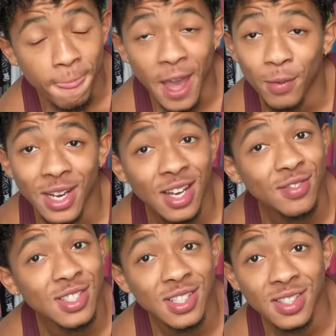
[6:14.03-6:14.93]
I would
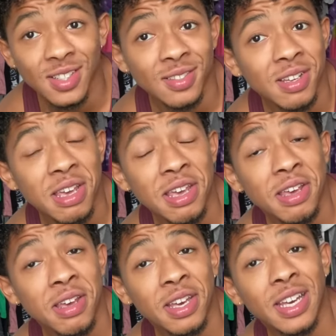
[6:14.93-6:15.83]
love to
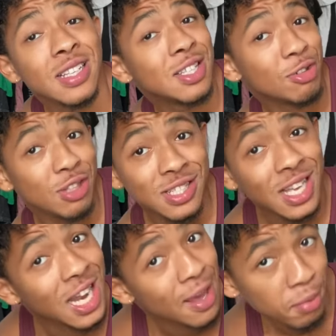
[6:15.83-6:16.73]
continue this
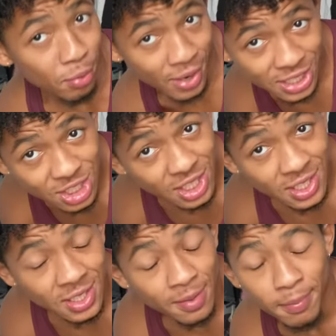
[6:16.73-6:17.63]

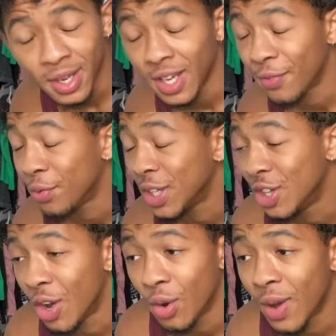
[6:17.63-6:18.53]
collaboration. But if we
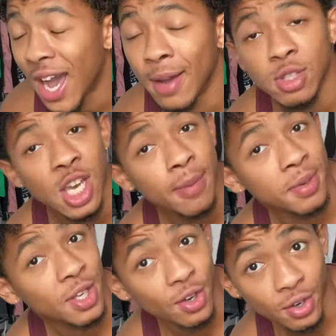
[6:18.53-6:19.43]
don't, I'm
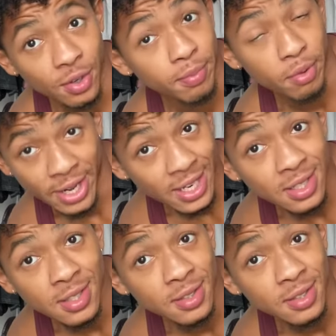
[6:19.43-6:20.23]
shopping your brand.